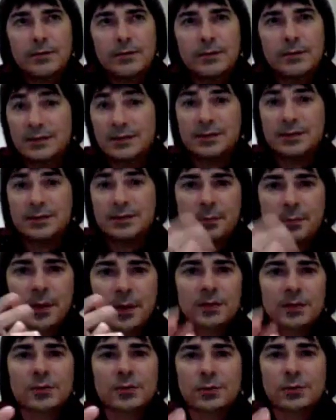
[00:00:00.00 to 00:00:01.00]
This is the
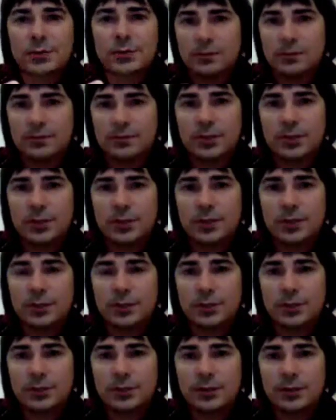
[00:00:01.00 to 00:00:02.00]
main source of
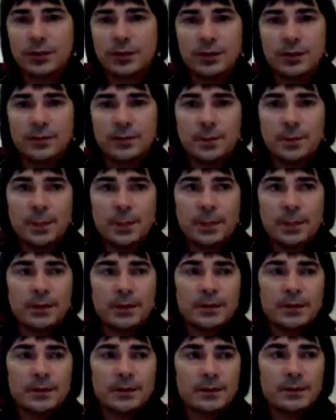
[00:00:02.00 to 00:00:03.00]
change.
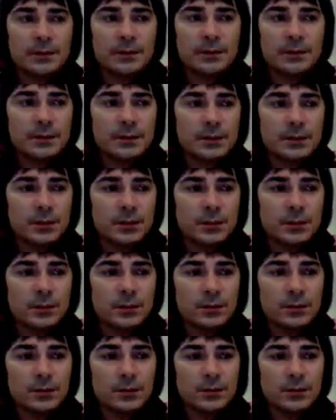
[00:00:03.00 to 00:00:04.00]

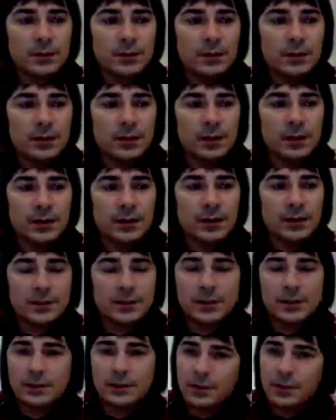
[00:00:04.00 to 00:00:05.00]
So
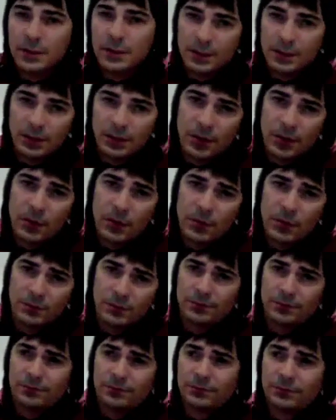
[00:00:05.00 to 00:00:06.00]
until there is no
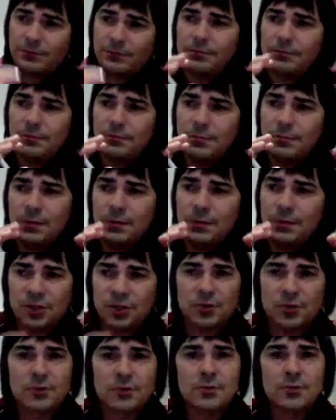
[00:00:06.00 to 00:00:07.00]

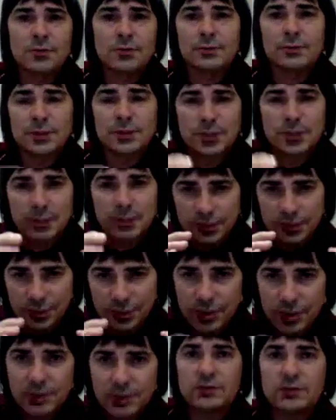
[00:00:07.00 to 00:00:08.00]
strong,
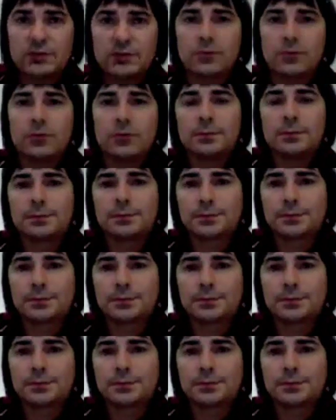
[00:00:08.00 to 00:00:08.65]
trustful,